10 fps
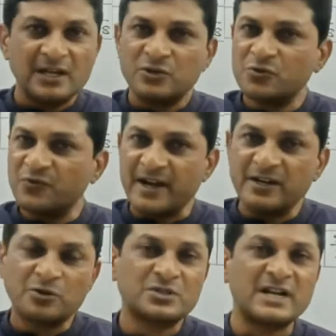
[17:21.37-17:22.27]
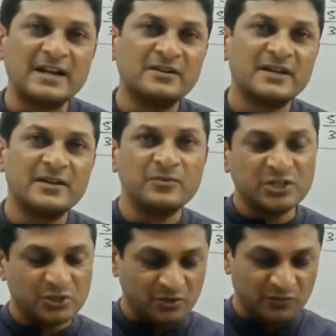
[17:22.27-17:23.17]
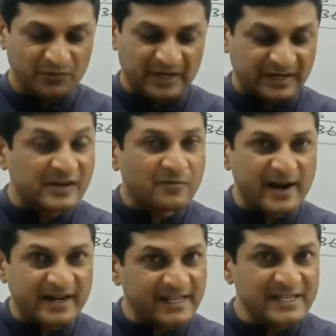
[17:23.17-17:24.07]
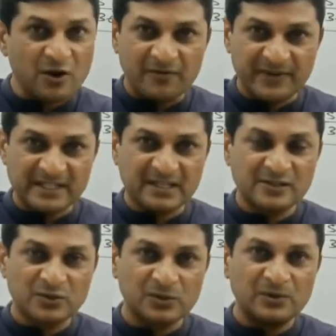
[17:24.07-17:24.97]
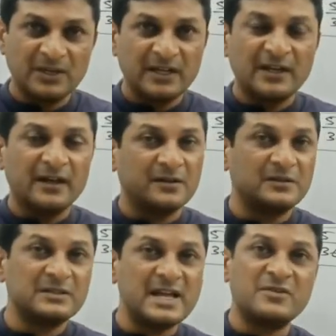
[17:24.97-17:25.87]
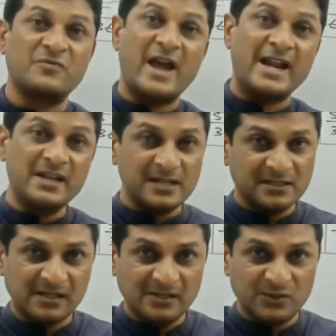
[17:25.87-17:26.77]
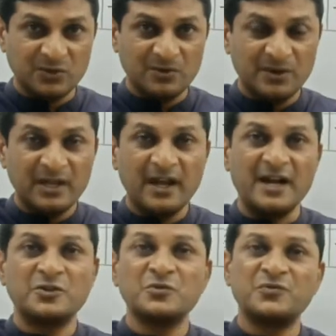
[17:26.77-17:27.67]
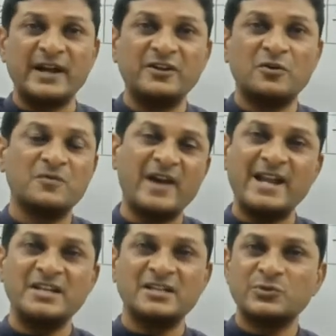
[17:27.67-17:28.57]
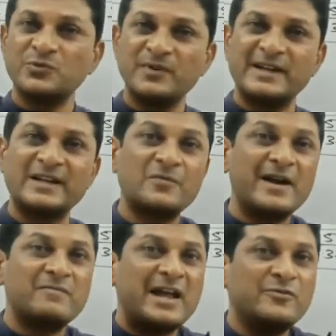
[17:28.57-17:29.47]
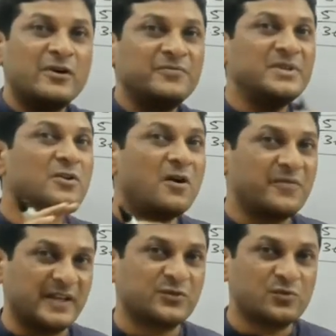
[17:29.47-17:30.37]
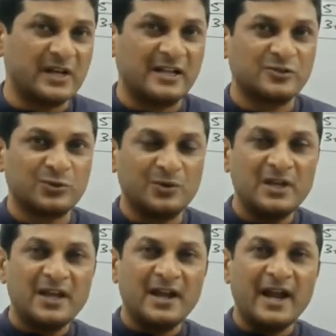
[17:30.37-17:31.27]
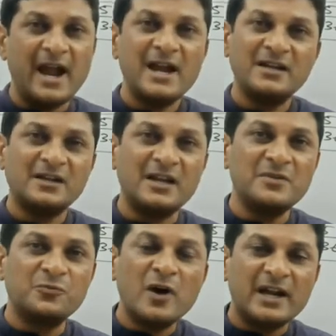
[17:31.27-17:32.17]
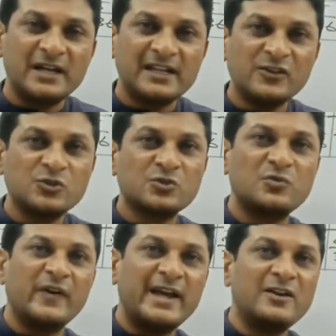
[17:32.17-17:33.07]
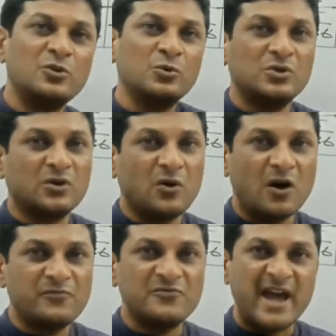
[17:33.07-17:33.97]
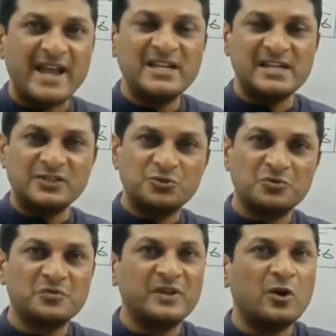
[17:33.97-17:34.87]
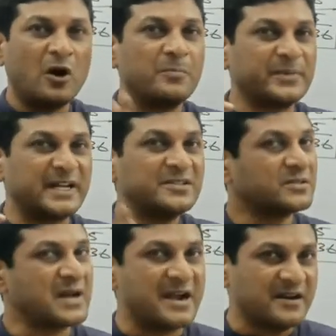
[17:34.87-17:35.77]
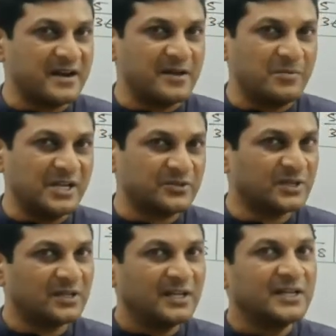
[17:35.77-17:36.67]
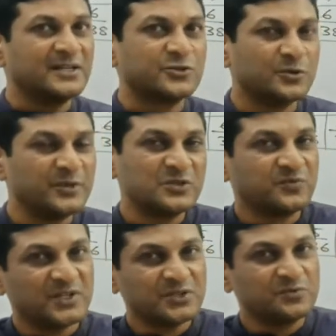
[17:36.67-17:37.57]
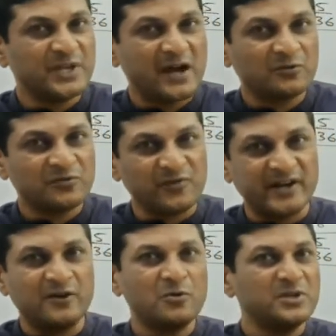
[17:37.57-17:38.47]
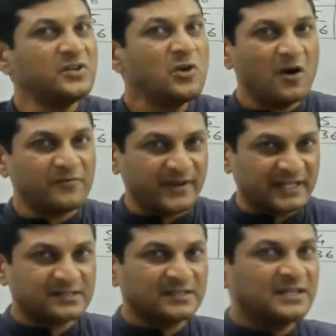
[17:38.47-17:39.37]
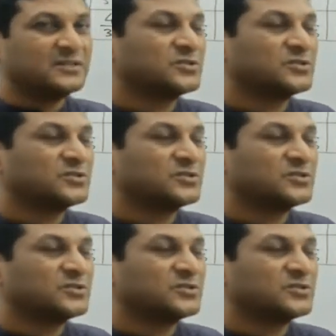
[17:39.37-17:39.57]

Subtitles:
To find out standard deviation, we will require E of x also, then variance also, and to find out variance we will require value of E of x square also. And if we are taking square root of variance, we will obtain standard deviation. So means first we have to find out E of x.